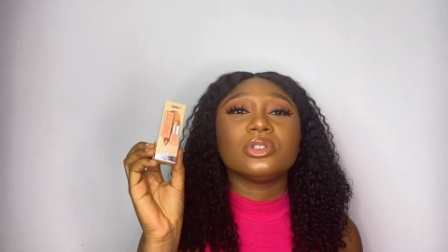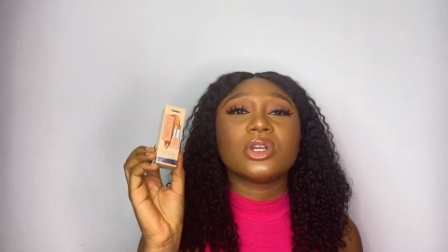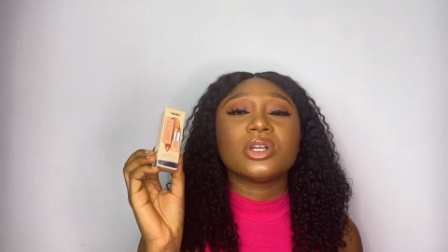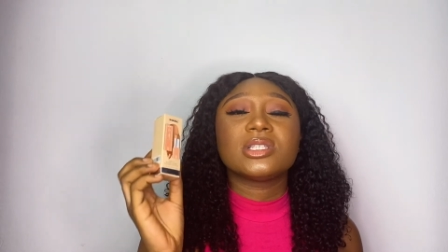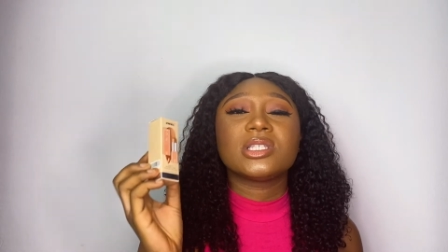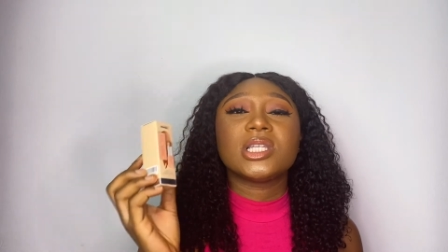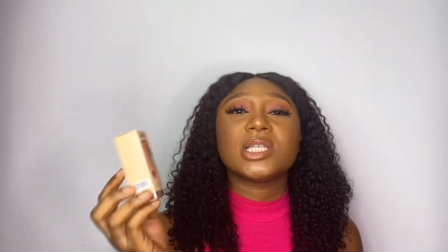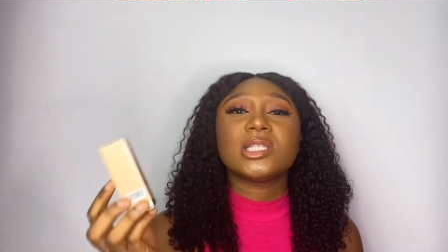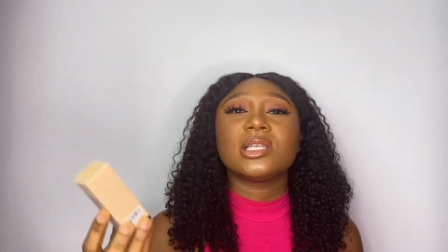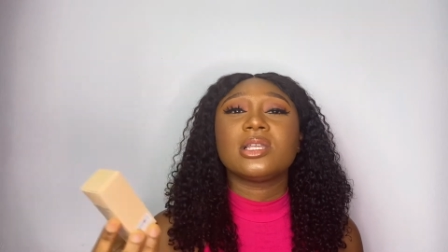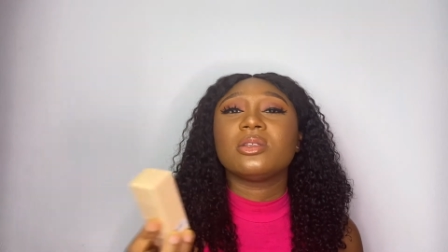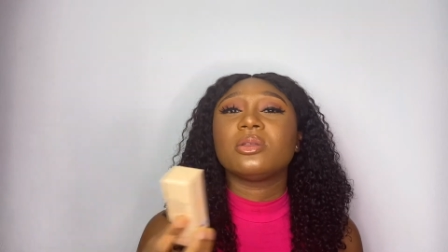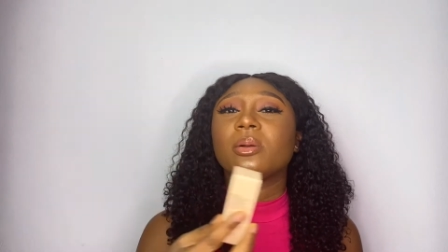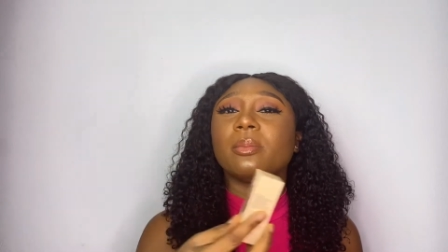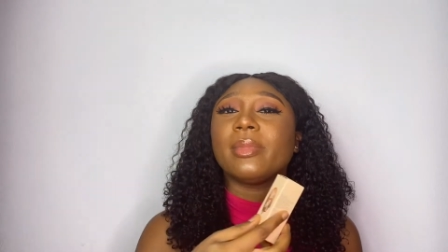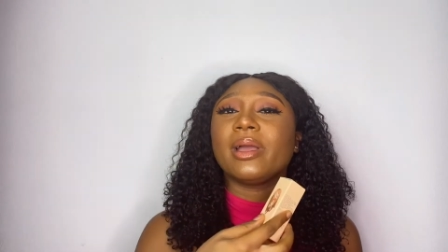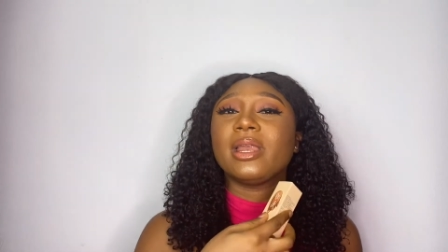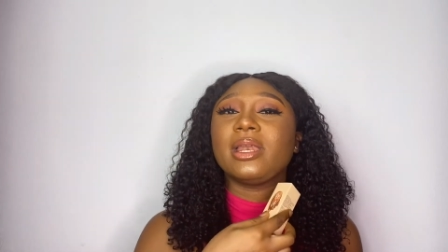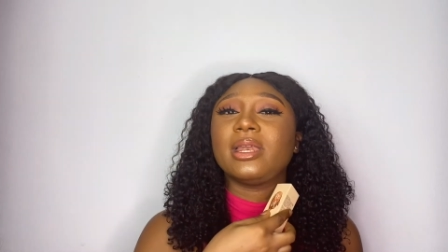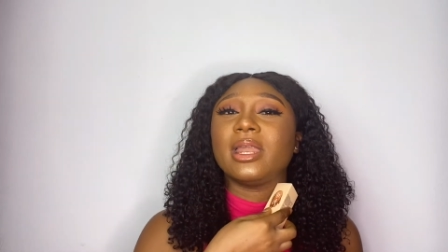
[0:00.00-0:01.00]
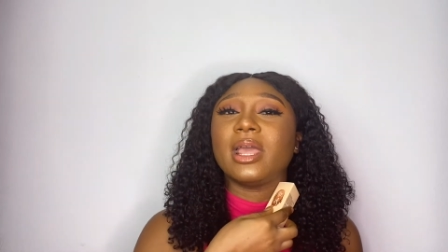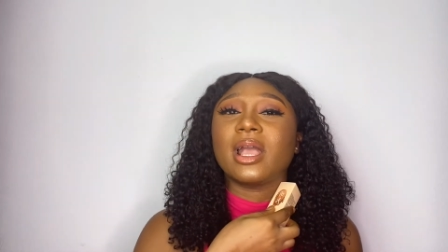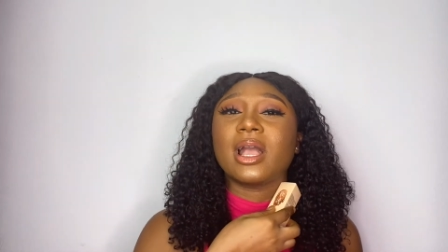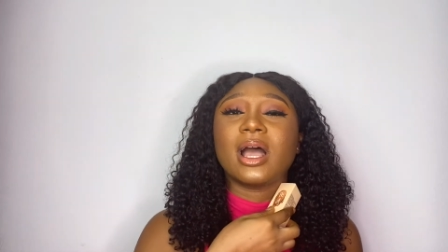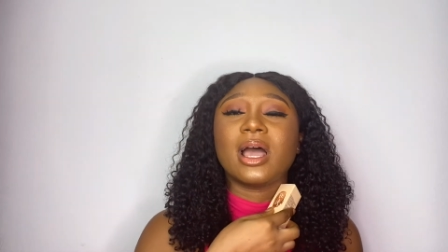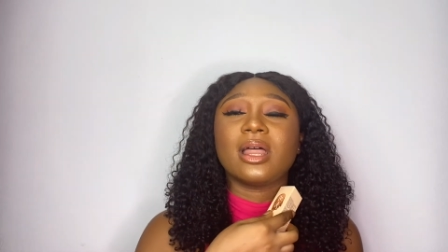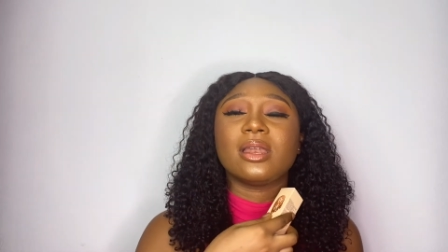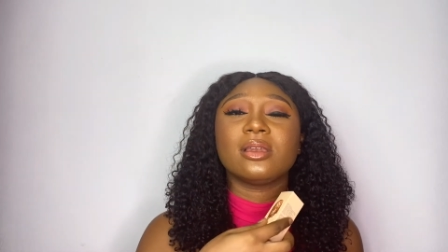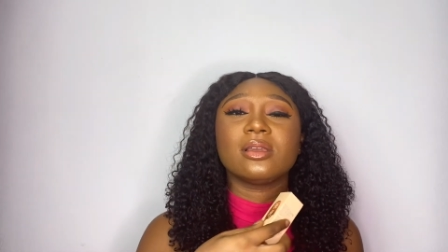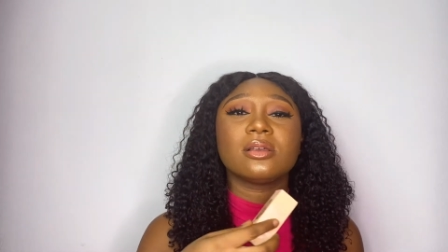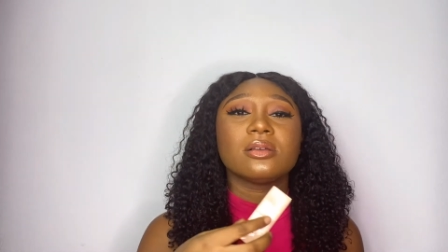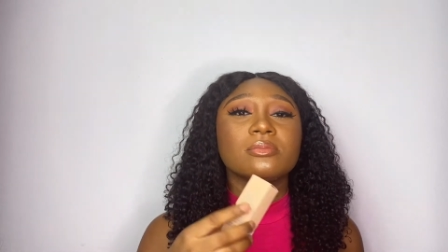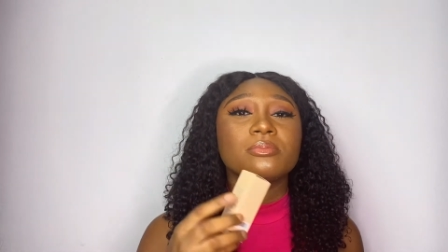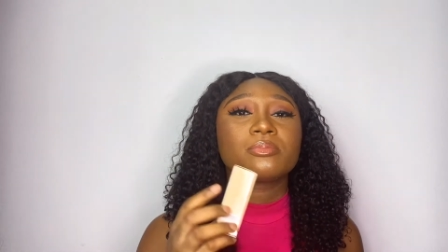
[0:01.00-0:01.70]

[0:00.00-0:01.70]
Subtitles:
Just tested it on my neck and